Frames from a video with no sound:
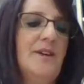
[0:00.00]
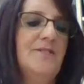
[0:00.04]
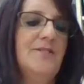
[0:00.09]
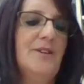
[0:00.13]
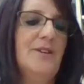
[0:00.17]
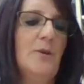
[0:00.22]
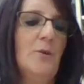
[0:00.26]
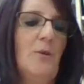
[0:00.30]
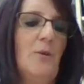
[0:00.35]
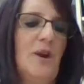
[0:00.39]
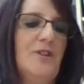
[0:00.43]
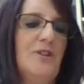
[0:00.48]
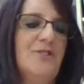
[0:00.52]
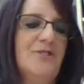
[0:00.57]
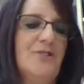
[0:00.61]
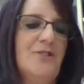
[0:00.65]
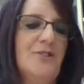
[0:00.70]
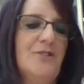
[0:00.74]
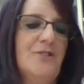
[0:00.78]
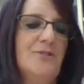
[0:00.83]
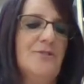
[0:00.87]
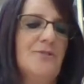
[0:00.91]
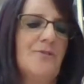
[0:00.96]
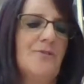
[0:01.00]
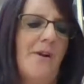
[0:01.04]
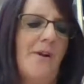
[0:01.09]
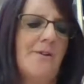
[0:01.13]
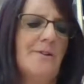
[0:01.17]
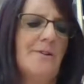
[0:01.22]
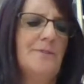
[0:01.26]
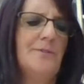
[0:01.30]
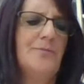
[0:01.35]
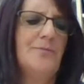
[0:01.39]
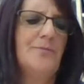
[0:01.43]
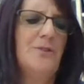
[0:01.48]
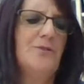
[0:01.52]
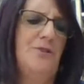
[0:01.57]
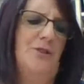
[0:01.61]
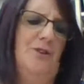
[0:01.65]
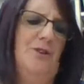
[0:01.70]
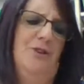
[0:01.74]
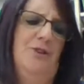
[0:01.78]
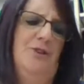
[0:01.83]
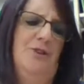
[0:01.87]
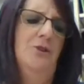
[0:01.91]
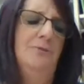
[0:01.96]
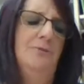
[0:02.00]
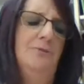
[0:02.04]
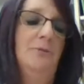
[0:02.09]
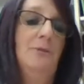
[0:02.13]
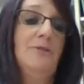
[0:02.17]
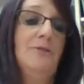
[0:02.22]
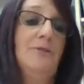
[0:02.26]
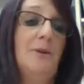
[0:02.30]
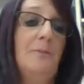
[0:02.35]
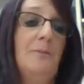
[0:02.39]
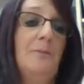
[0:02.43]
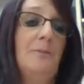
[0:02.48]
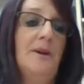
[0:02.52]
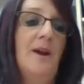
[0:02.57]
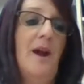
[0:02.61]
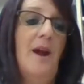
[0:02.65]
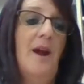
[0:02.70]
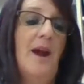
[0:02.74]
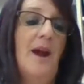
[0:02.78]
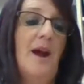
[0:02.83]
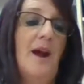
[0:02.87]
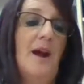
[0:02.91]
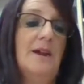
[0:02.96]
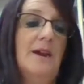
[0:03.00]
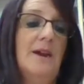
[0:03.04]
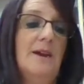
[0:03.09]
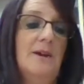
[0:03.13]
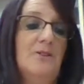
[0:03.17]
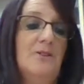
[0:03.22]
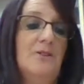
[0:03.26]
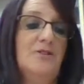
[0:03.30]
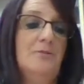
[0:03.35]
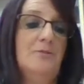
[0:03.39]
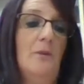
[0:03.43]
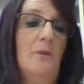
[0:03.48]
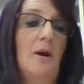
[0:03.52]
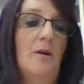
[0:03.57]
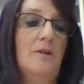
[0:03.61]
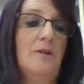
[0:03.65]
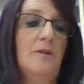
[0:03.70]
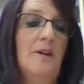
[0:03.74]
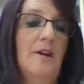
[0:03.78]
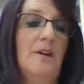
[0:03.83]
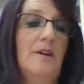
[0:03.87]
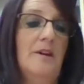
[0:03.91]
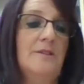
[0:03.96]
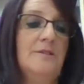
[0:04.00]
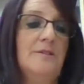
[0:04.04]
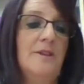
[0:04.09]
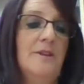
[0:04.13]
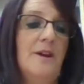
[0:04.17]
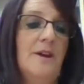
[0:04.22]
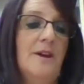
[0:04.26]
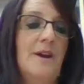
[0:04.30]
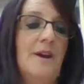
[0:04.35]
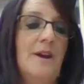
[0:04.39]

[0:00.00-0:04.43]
It's a Western. There's a human with a big hat and a small gun.